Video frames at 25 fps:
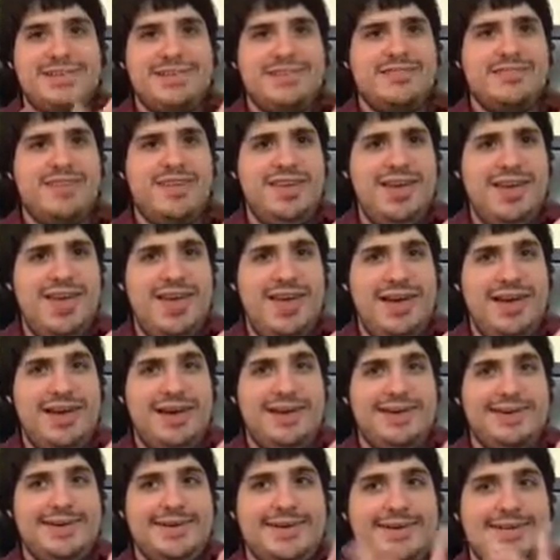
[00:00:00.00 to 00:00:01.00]
So
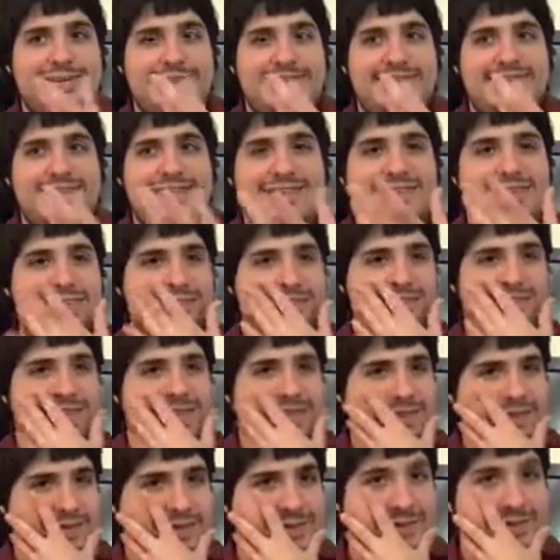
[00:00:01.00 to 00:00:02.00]
yeah, let's see. Is there
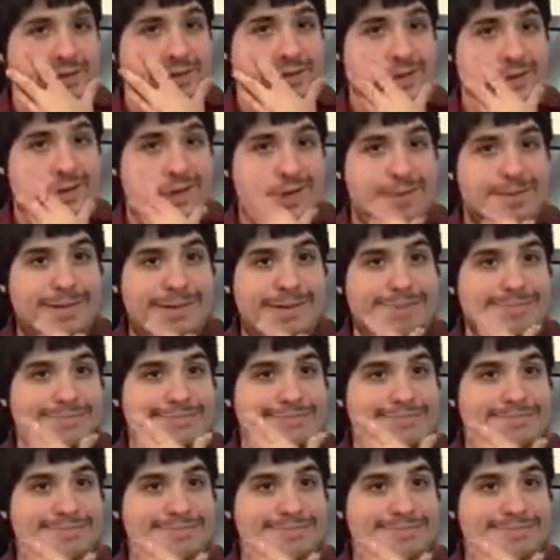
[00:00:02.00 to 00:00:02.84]
anything else I want to talk about?